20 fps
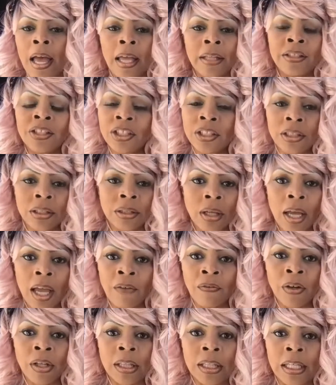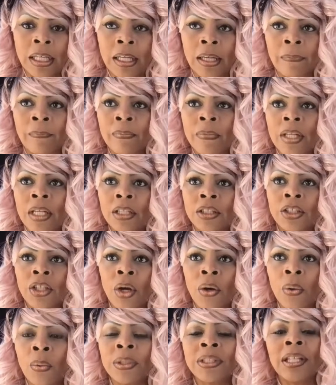just everything.
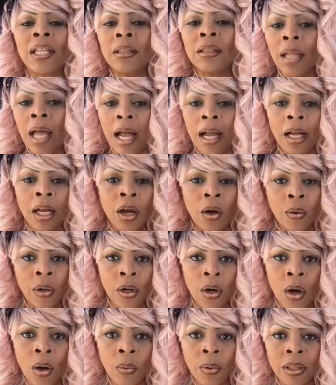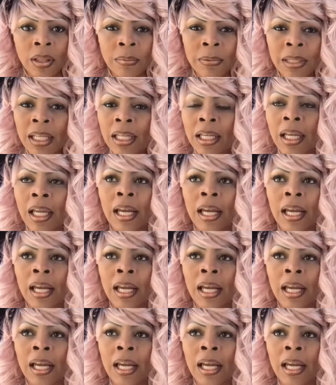So it was a lot going on with me,